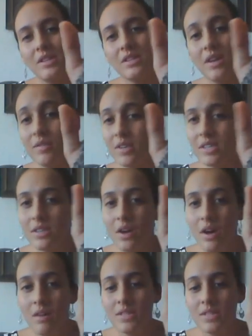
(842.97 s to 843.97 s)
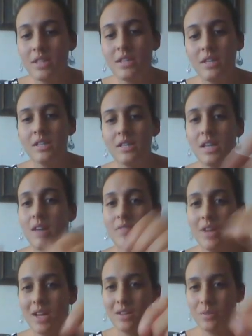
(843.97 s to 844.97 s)
It's not very soft, and it does have
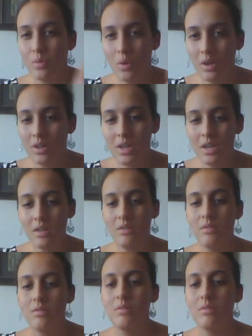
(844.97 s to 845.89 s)
that quality